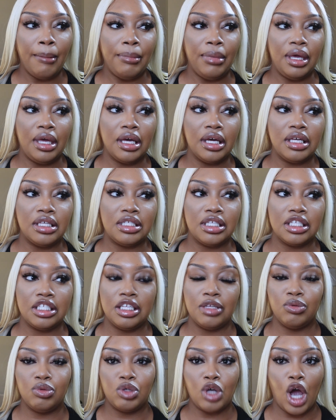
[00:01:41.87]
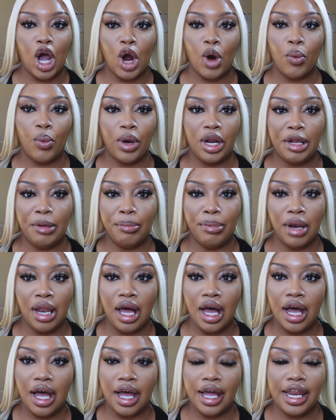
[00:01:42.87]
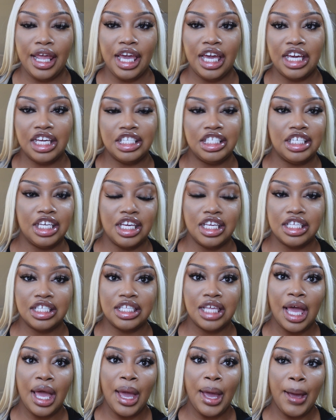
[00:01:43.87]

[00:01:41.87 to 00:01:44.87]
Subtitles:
because since it was already blonde, it could just,